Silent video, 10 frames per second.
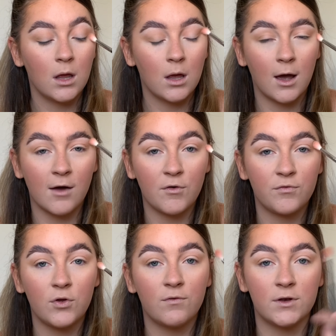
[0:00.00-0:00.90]
I have a
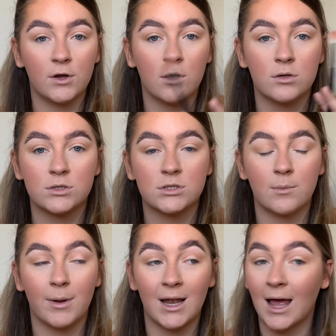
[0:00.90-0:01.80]
few videos
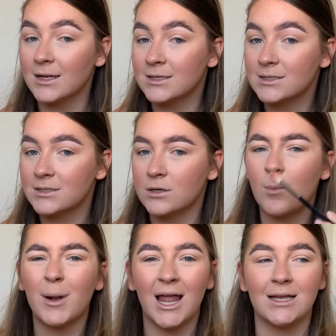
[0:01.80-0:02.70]
planned, not
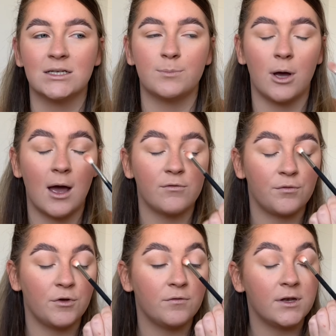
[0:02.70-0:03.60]
planned, but I have a
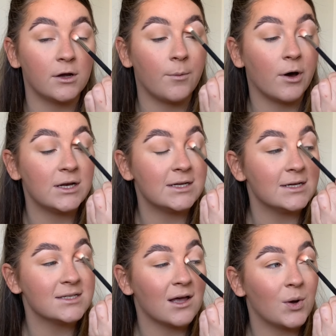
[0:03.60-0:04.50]
few video
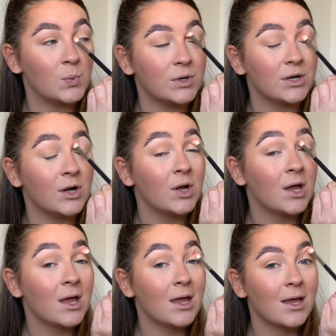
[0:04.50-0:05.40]
ideas that I want to
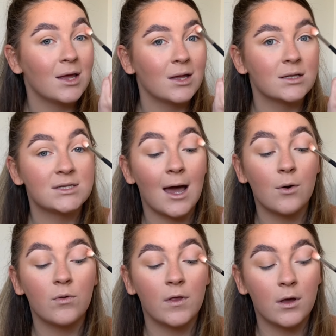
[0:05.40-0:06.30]
tell
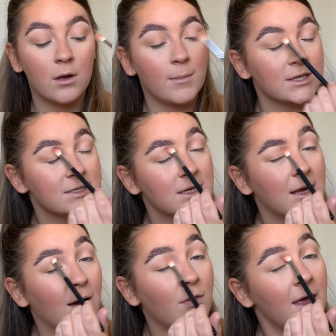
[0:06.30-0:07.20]
them and see
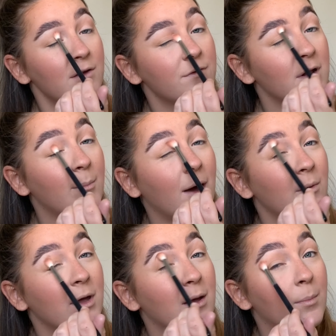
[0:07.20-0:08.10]
how they feel about
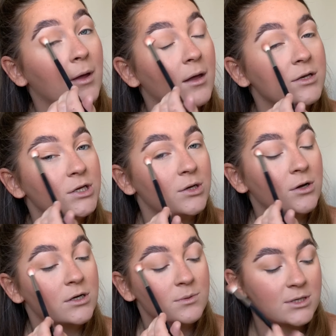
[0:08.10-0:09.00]
it. But do you
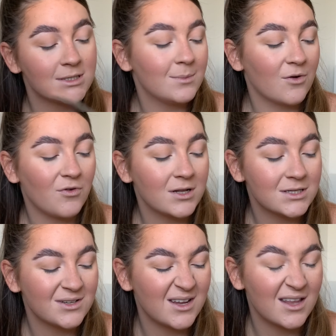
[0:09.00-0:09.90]
guys want to see my friends
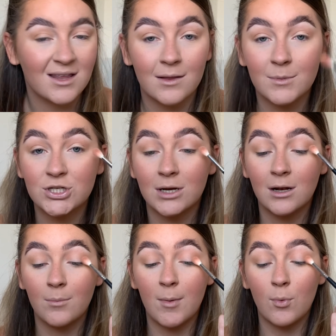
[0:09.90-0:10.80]
on it, on my channel a
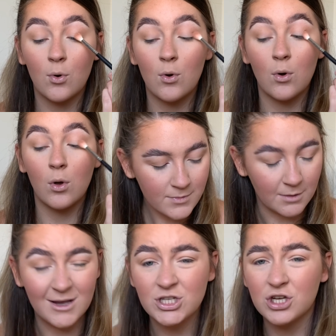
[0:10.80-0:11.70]
bit more?
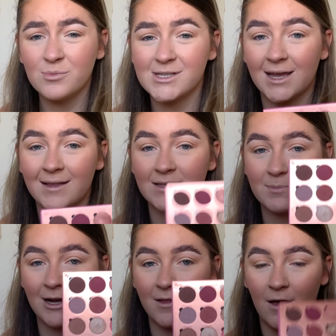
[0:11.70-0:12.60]
I'm actually going to be taking this
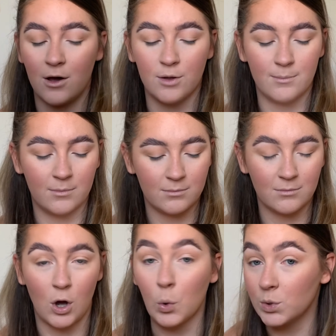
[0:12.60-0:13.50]
palette that I'm
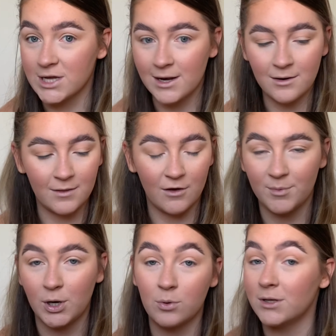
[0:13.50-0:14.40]
holding, that I've been
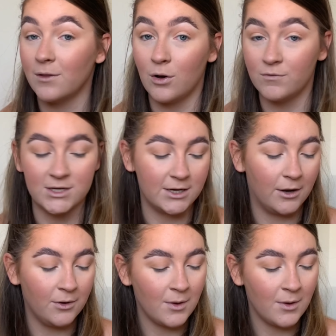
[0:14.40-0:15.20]
holding the whole video,